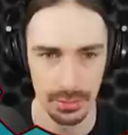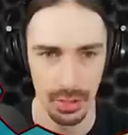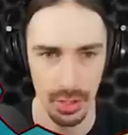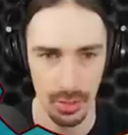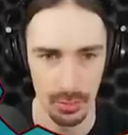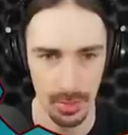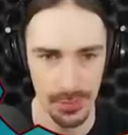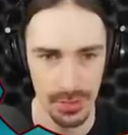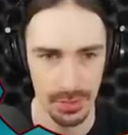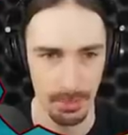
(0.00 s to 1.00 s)
Oh,
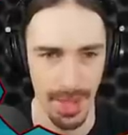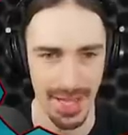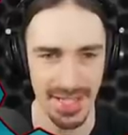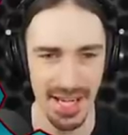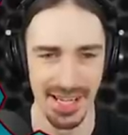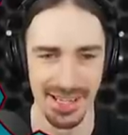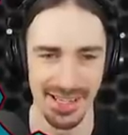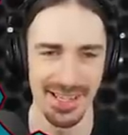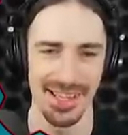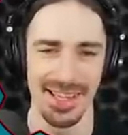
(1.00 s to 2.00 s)
whoops. The magnet.
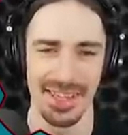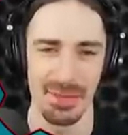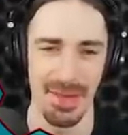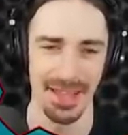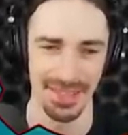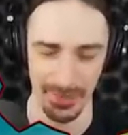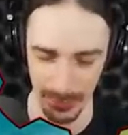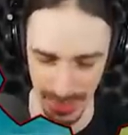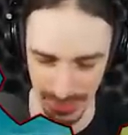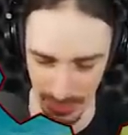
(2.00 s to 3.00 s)
The magnet
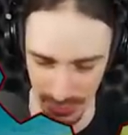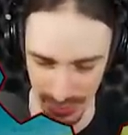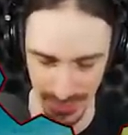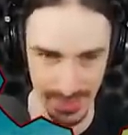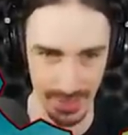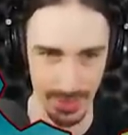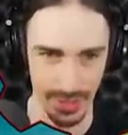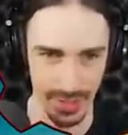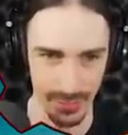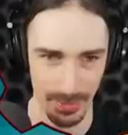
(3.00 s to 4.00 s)
affects those things. How do I
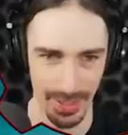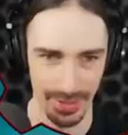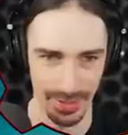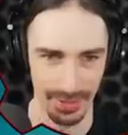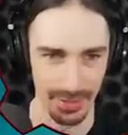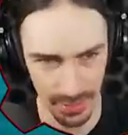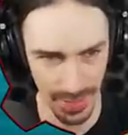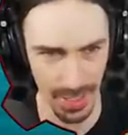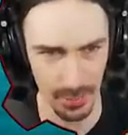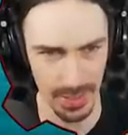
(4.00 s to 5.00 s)
turn off the magnet?
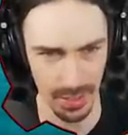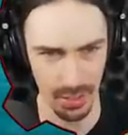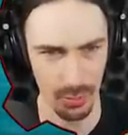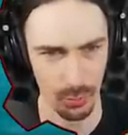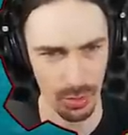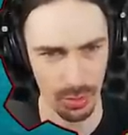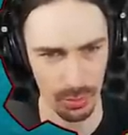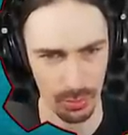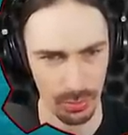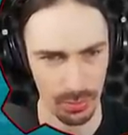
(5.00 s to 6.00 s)
There we go. Oh, whoa.
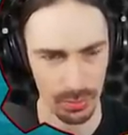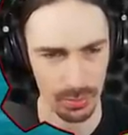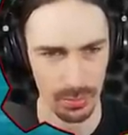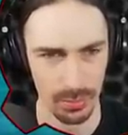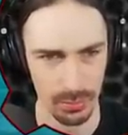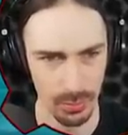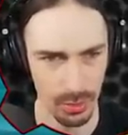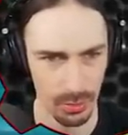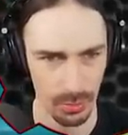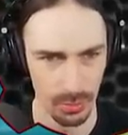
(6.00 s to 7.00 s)

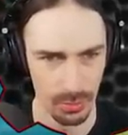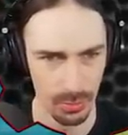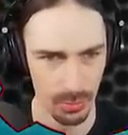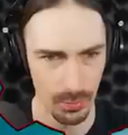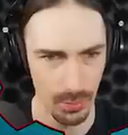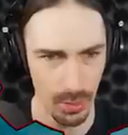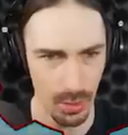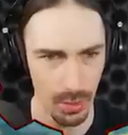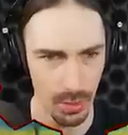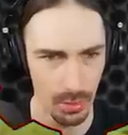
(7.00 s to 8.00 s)
Whoa.
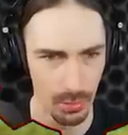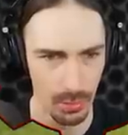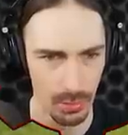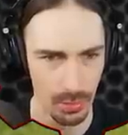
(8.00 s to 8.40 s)
Whoa.